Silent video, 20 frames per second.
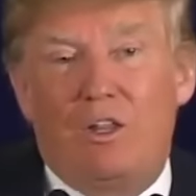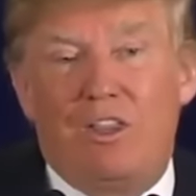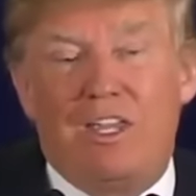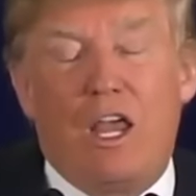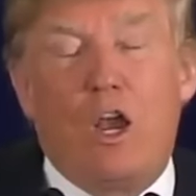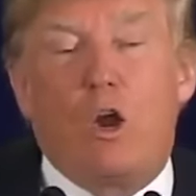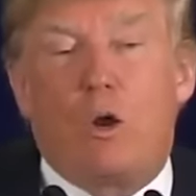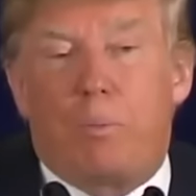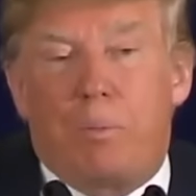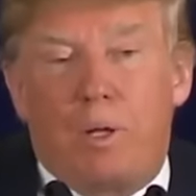
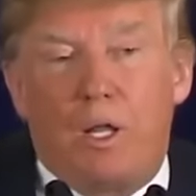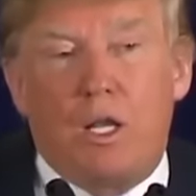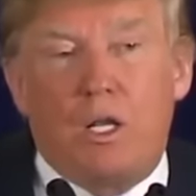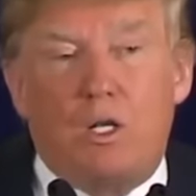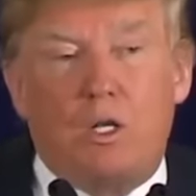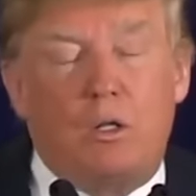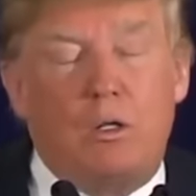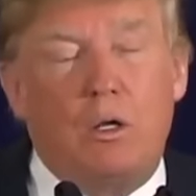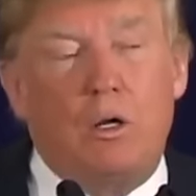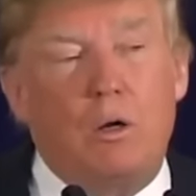The
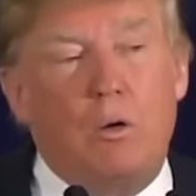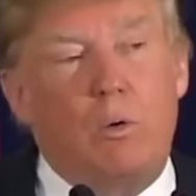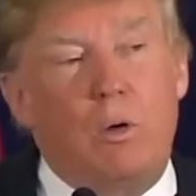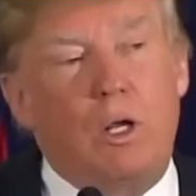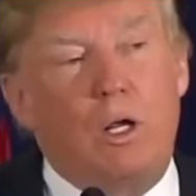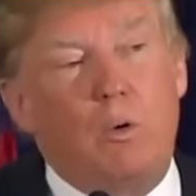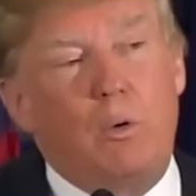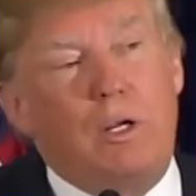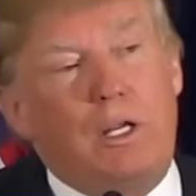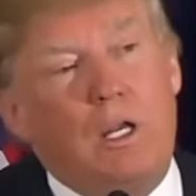airplane. Oh,
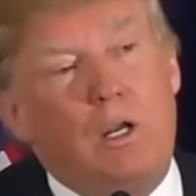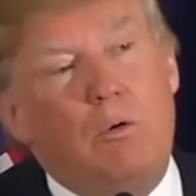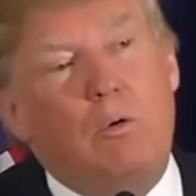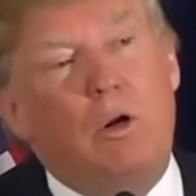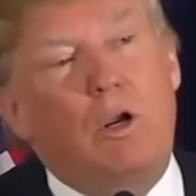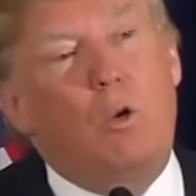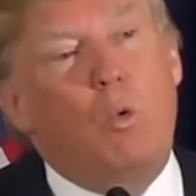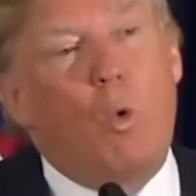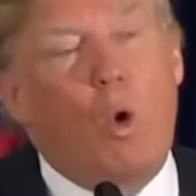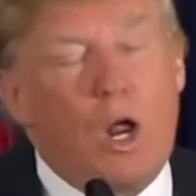well, we didn't
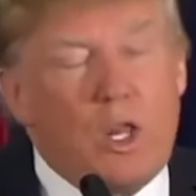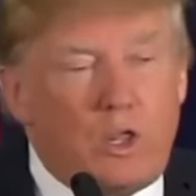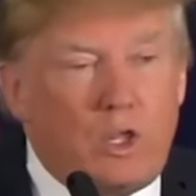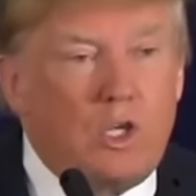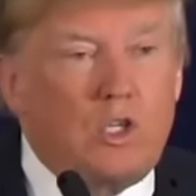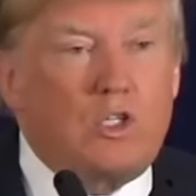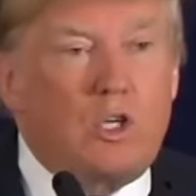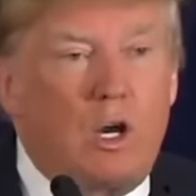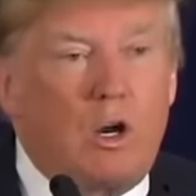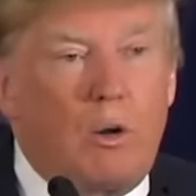really want
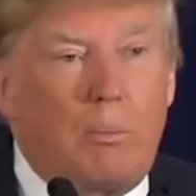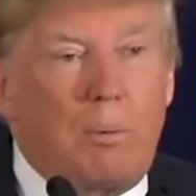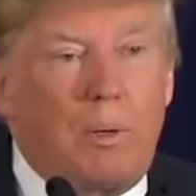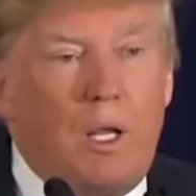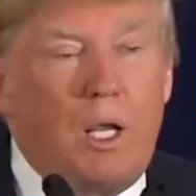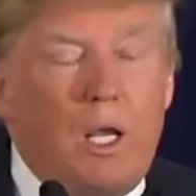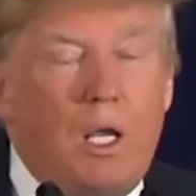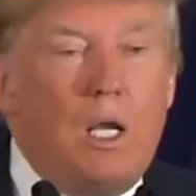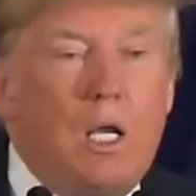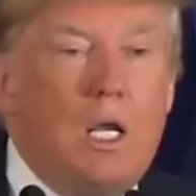this
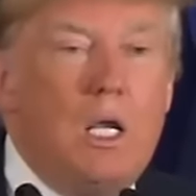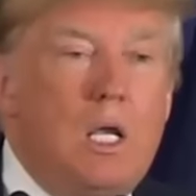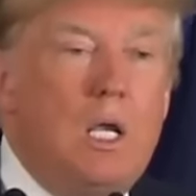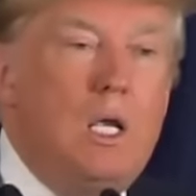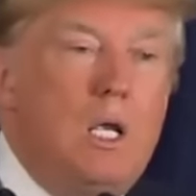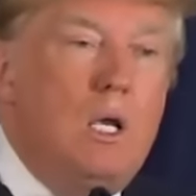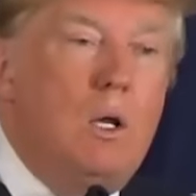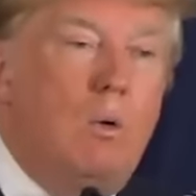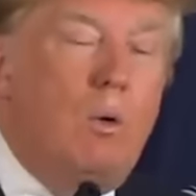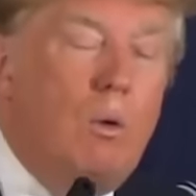airplane
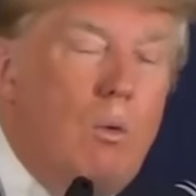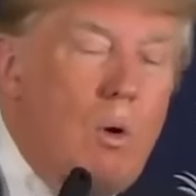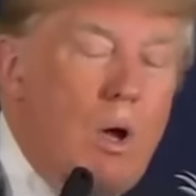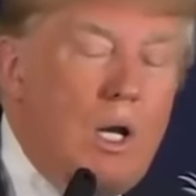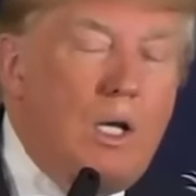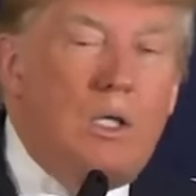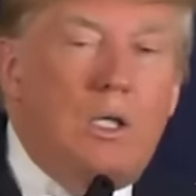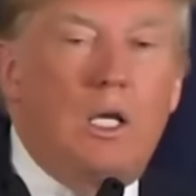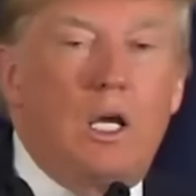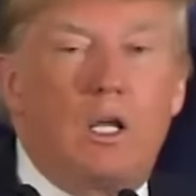we
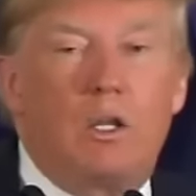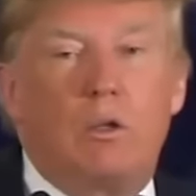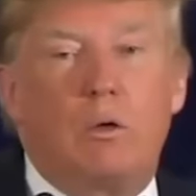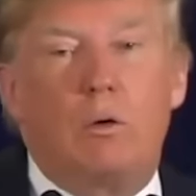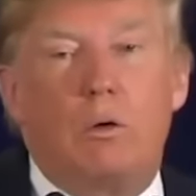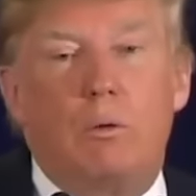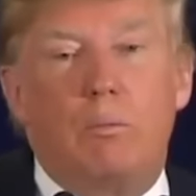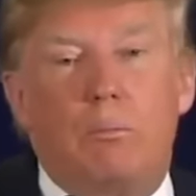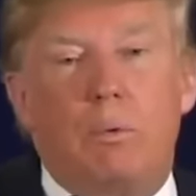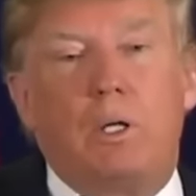wanted the
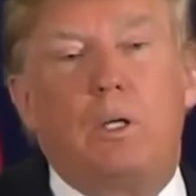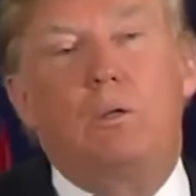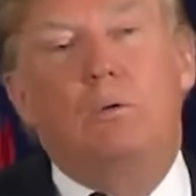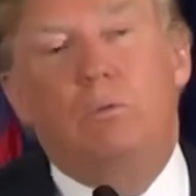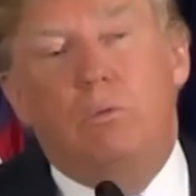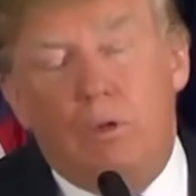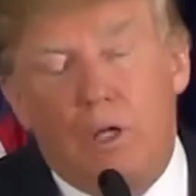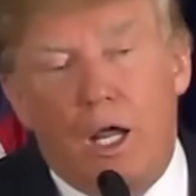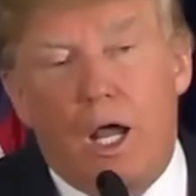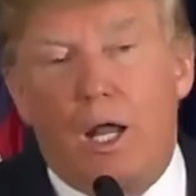other one, but
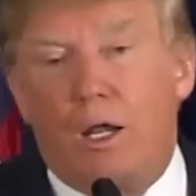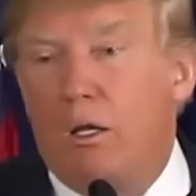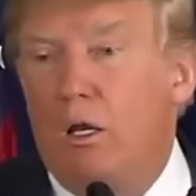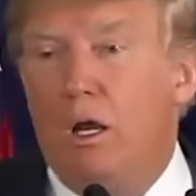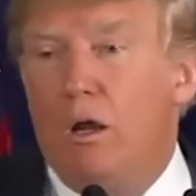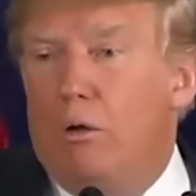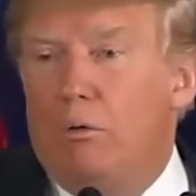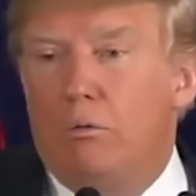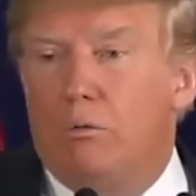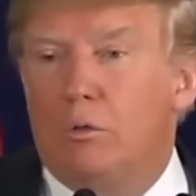we got it.
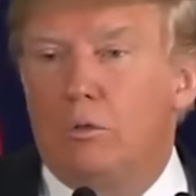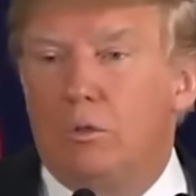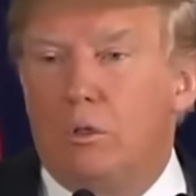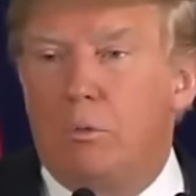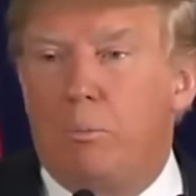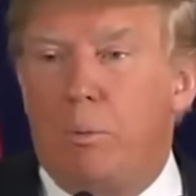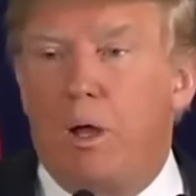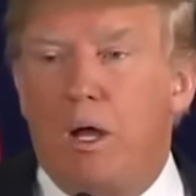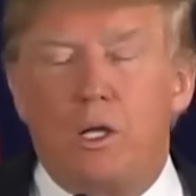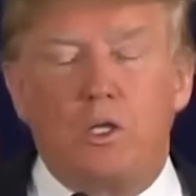You know,
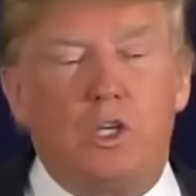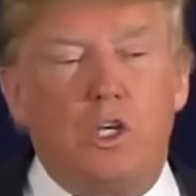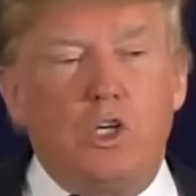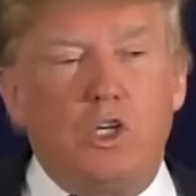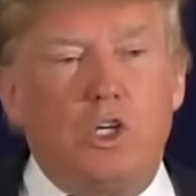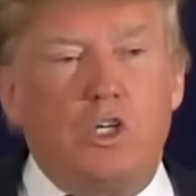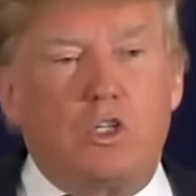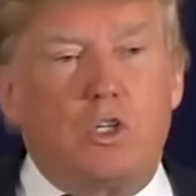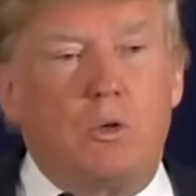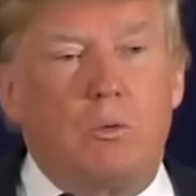the
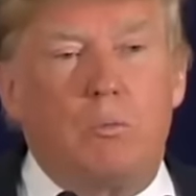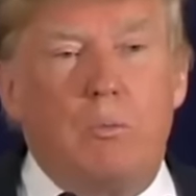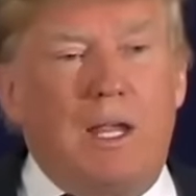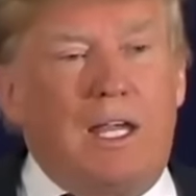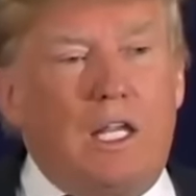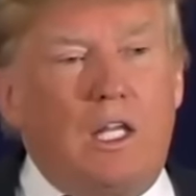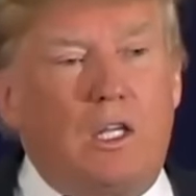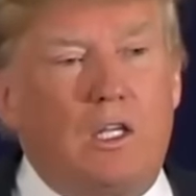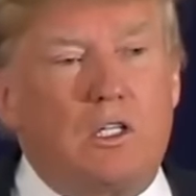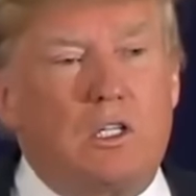politicians are
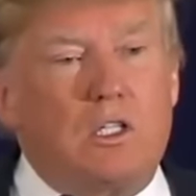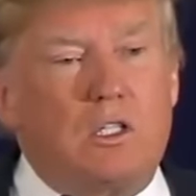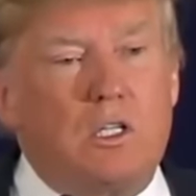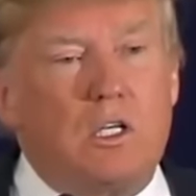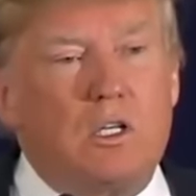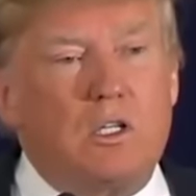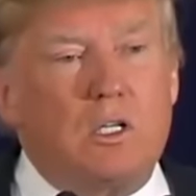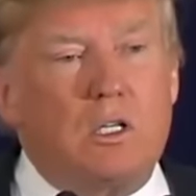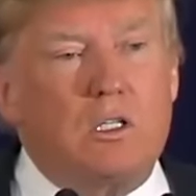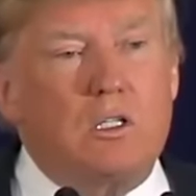making the
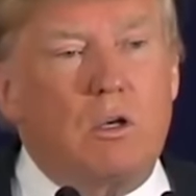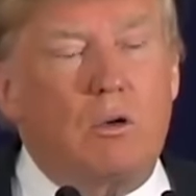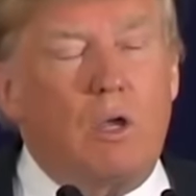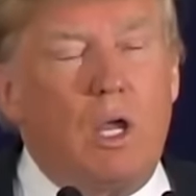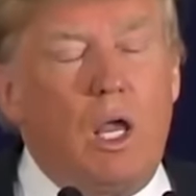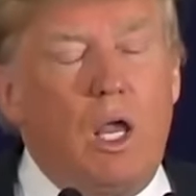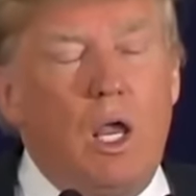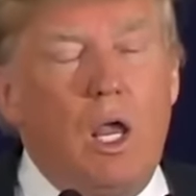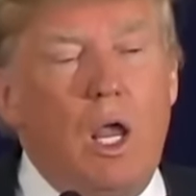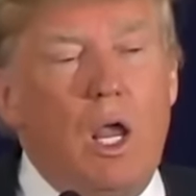decisions,
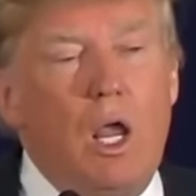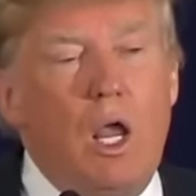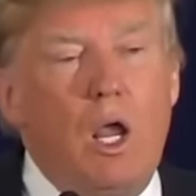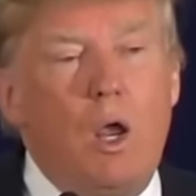okay?